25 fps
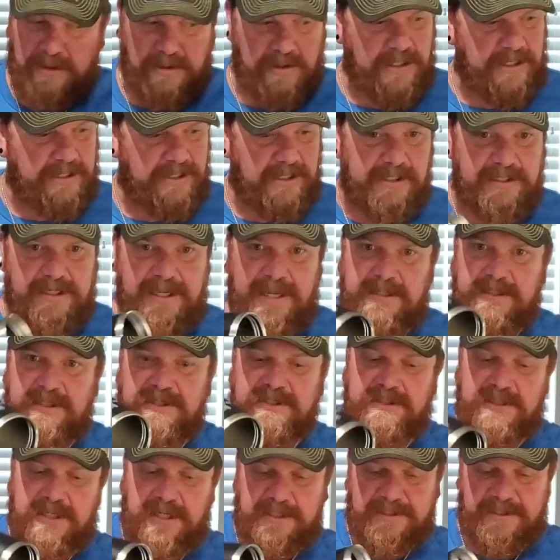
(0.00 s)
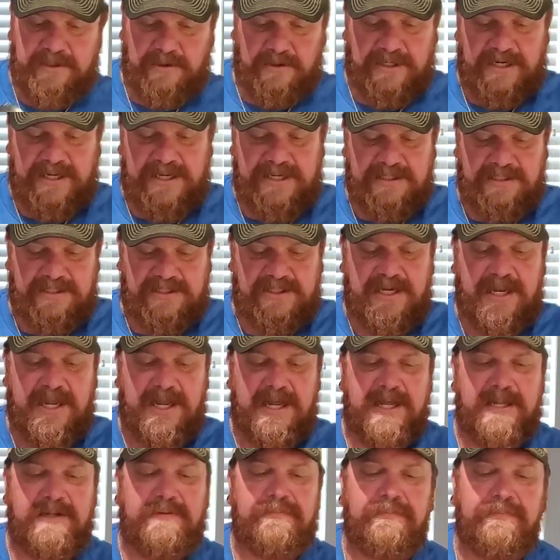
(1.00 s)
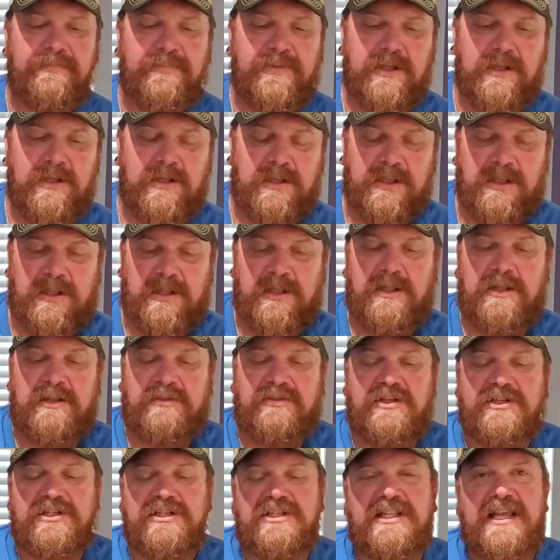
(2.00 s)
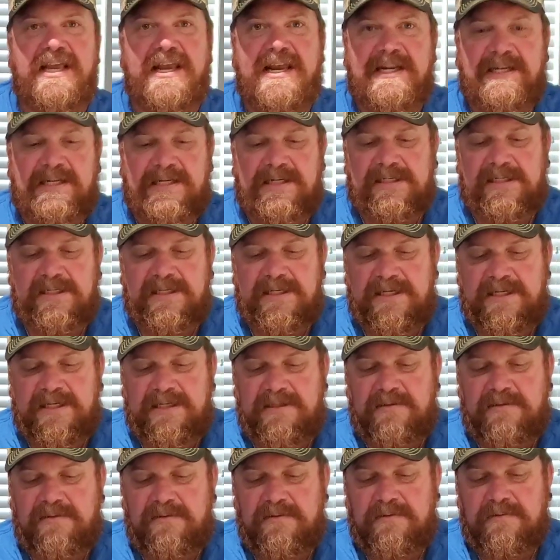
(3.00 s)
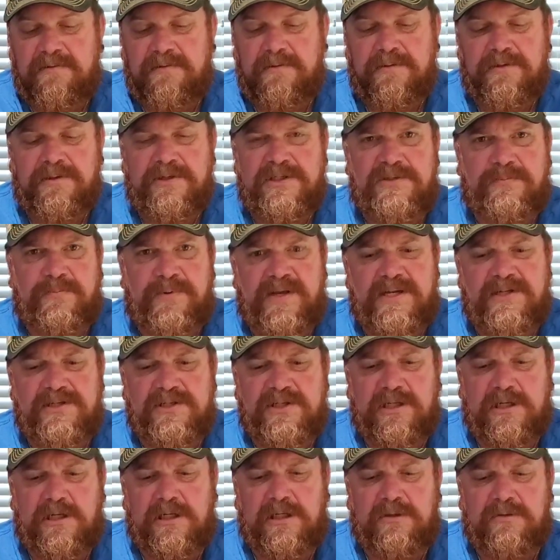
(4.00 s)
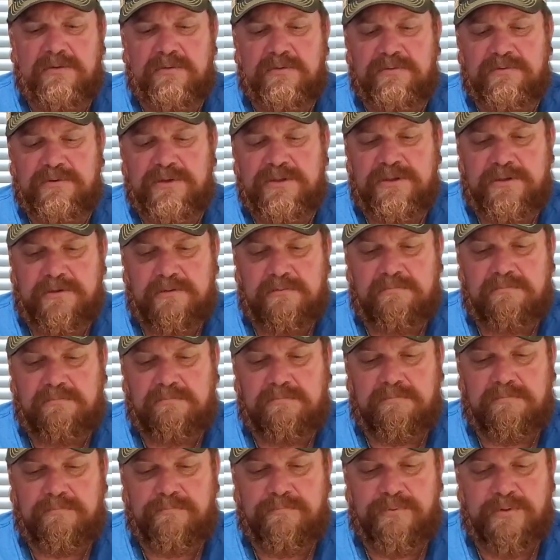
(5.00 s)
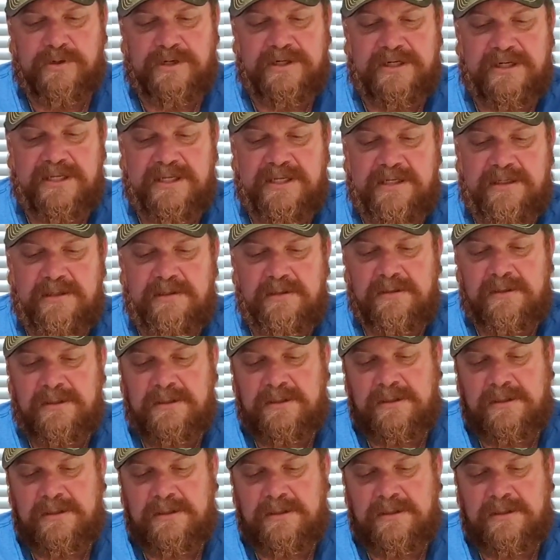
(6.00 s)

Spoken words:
Other than that, there's nothing on the inside. The Stanley lid spins to close. Pretty neat.